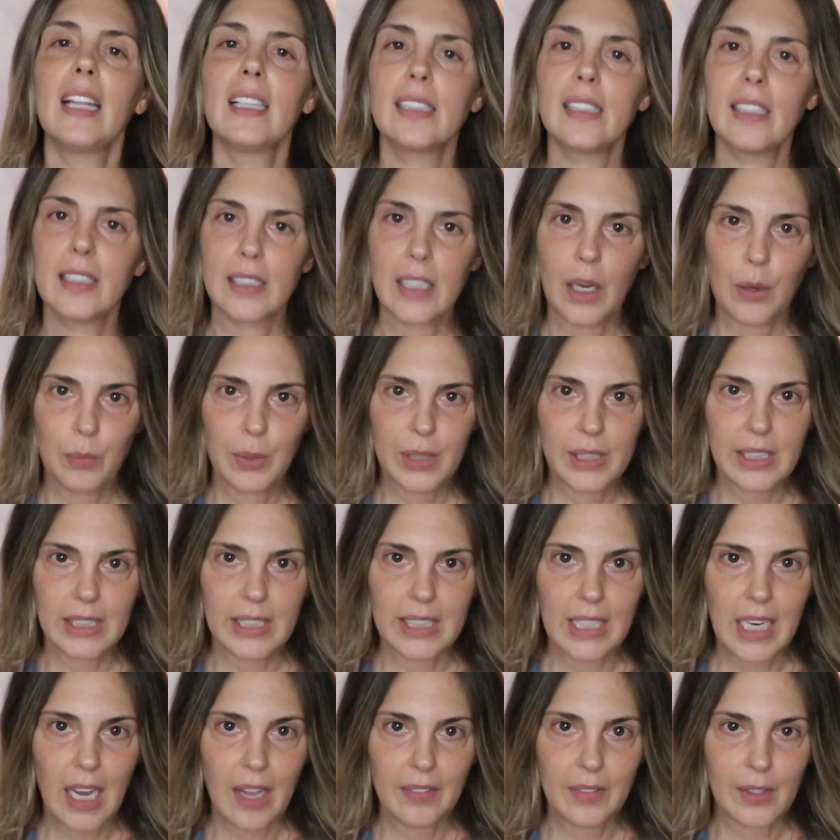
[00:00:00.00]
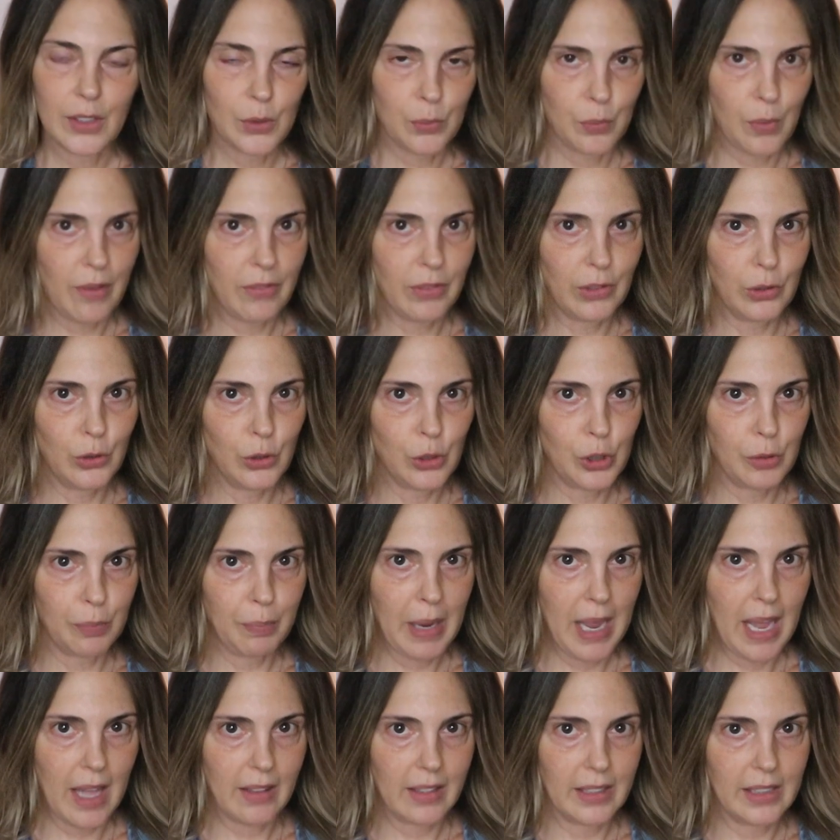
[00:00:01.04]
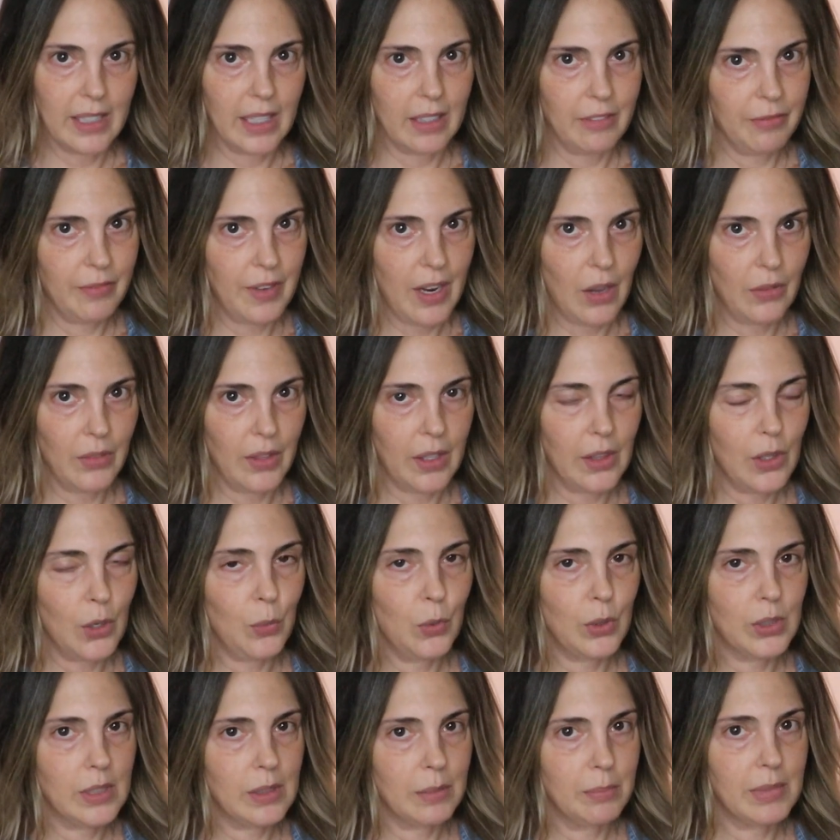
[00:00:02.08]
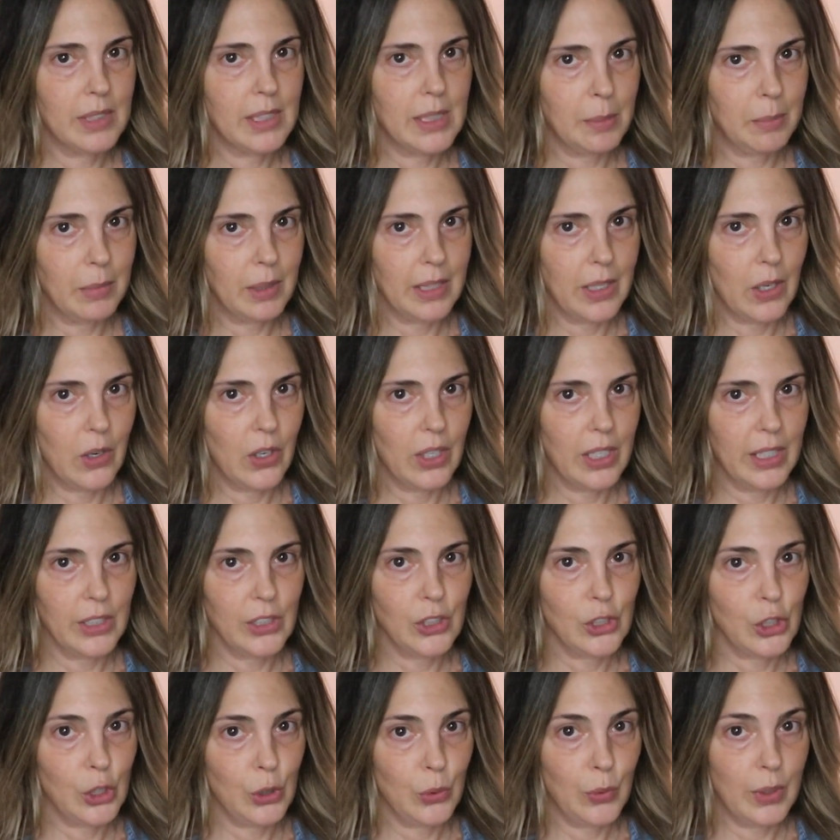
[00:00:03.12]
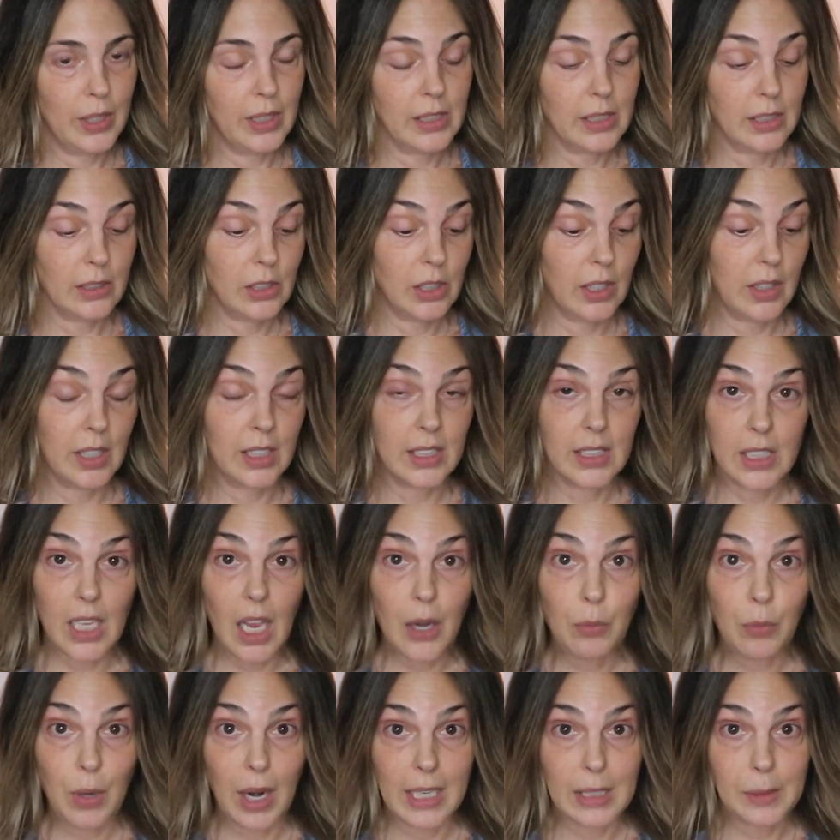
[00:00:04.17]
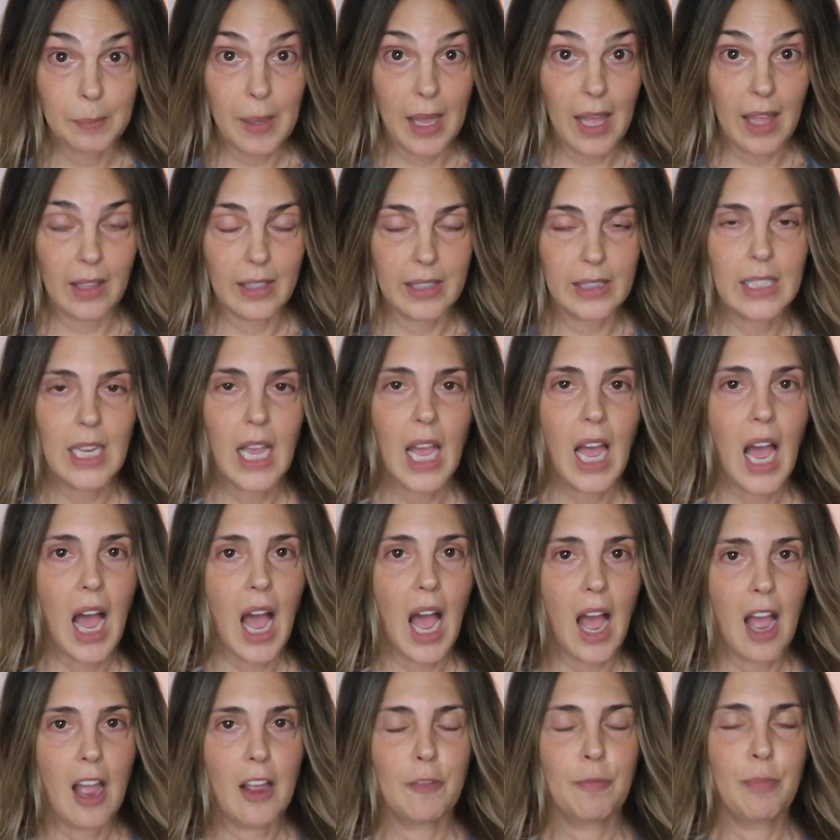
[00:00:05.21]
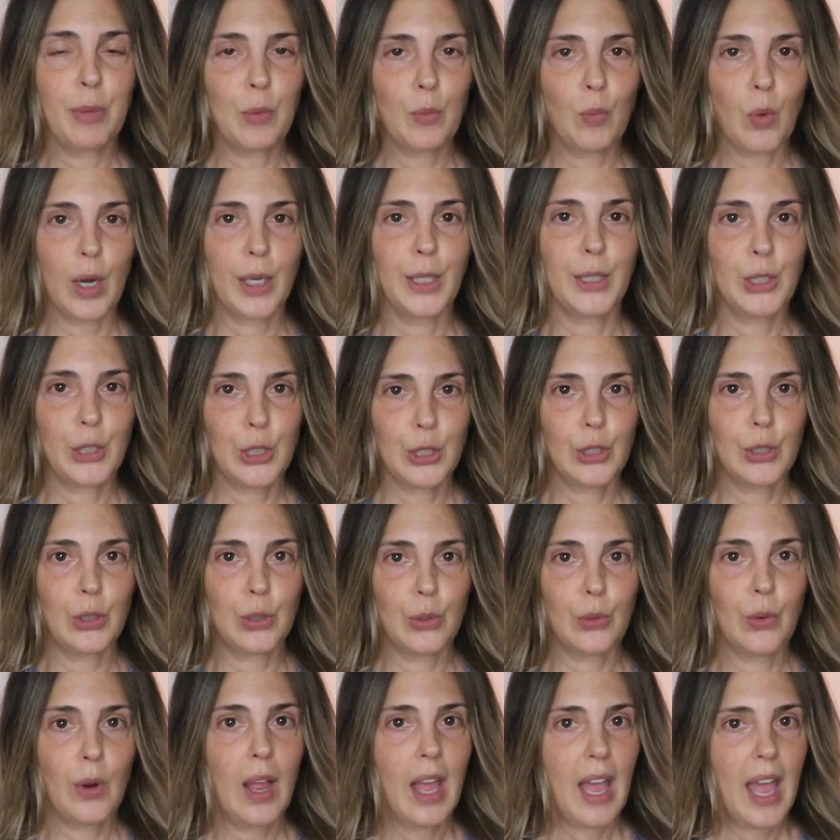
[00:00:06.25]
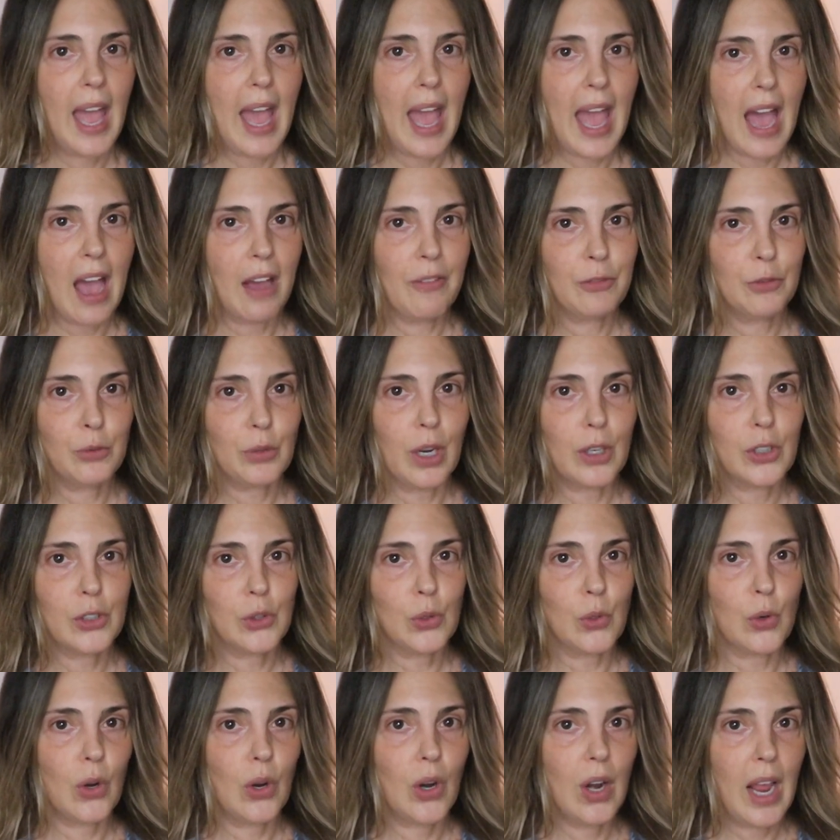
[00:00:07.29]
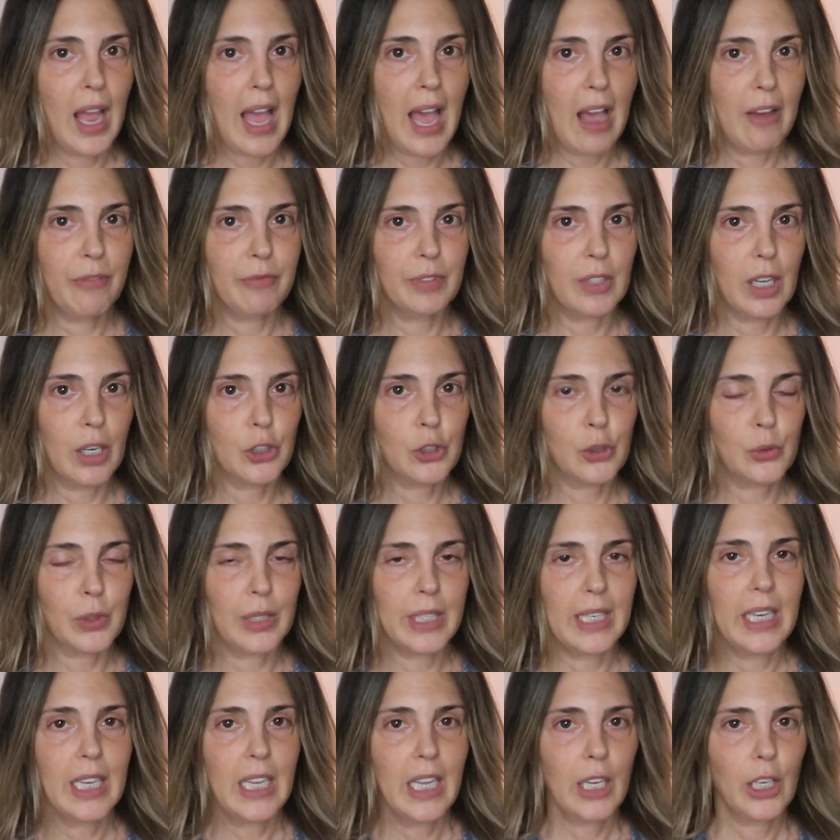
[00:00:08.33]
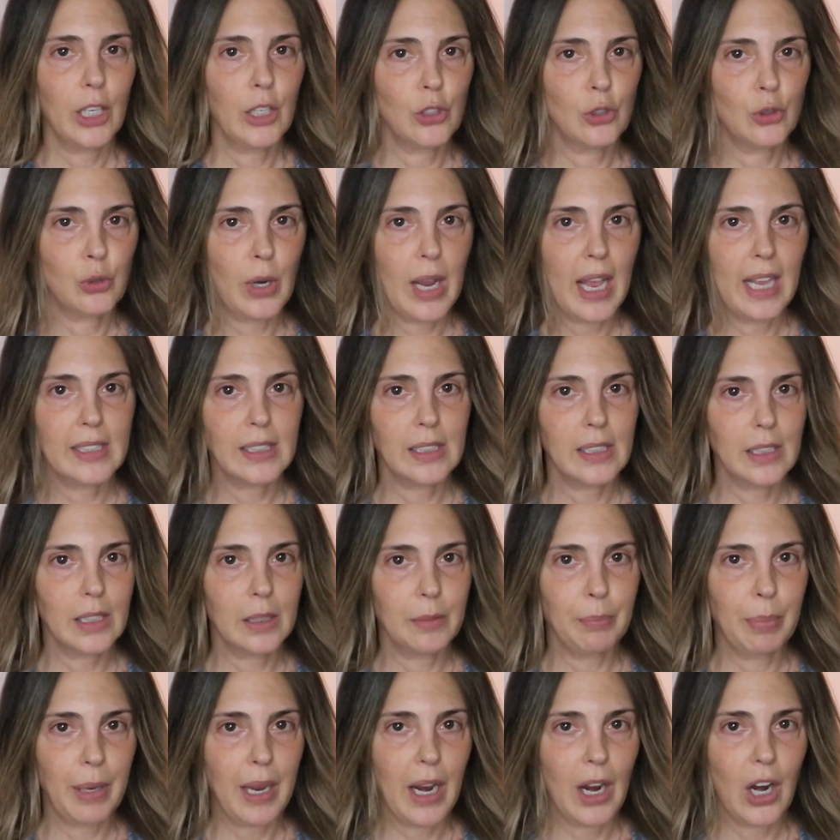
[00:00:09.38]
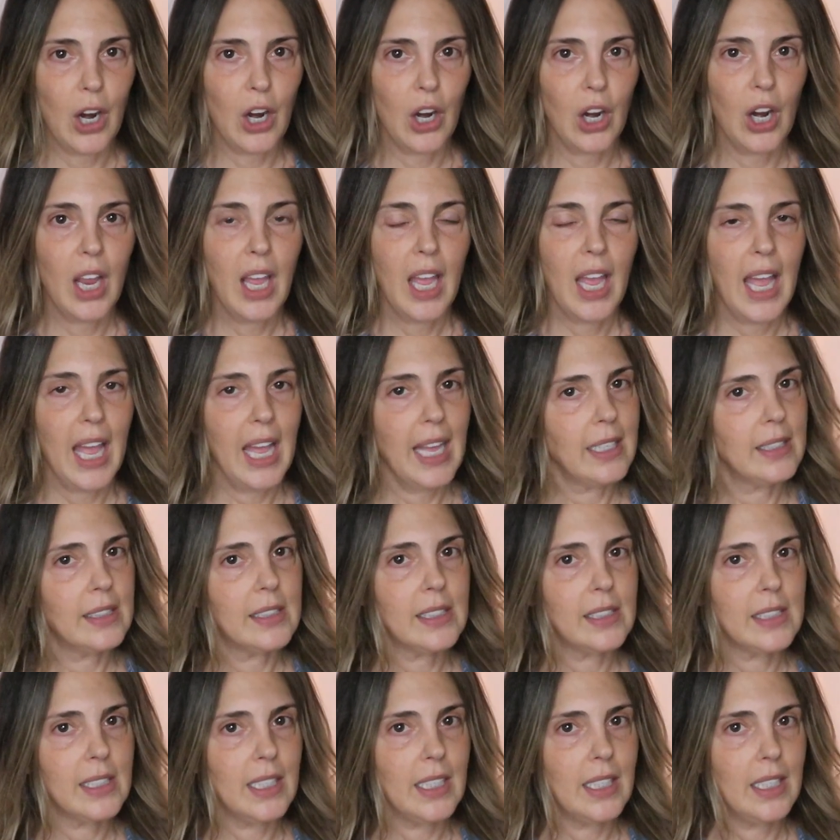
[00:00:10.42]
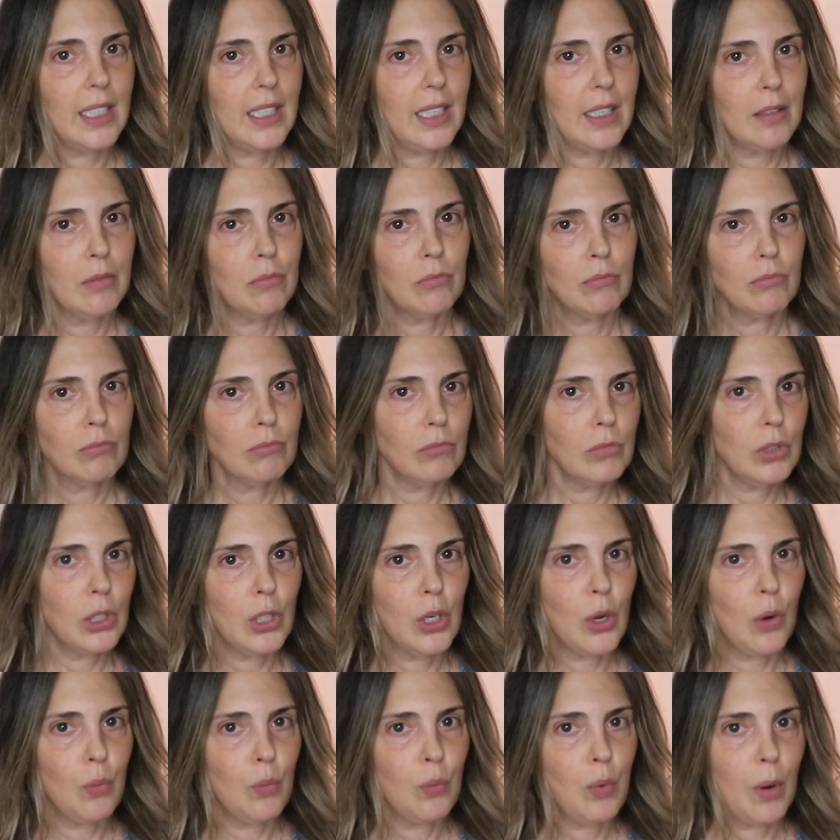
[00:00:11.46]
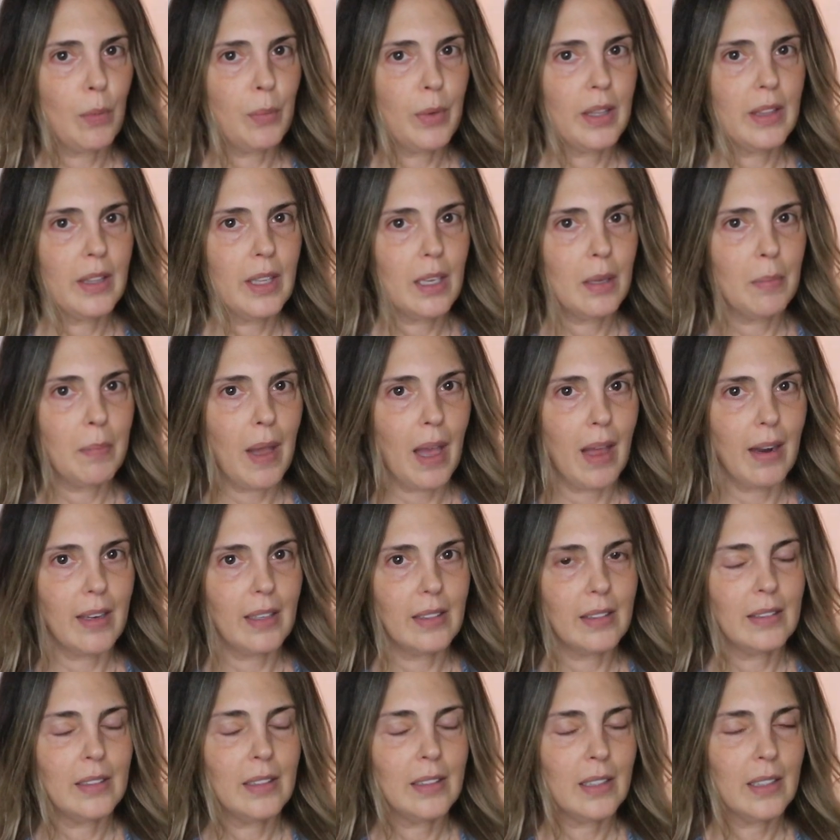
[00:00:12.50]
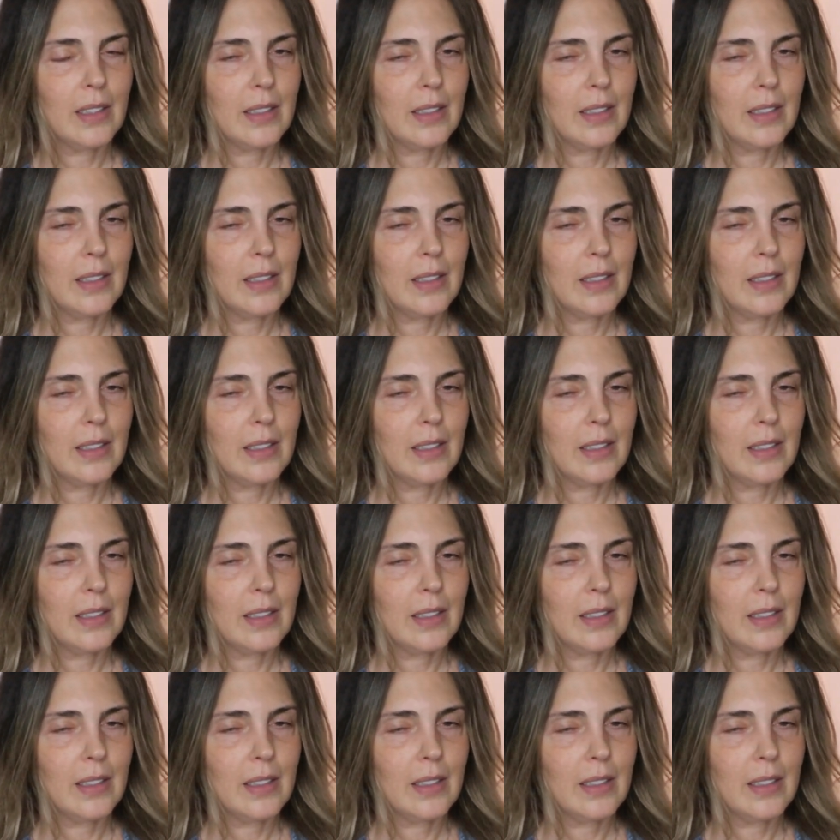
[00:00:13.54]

Since I recently got this Revolution palette and found that there were some similarities to it to the Sunrise palette, I've been wanting to do half drugstore, half luxury, contrast and compare and see, what we think about it.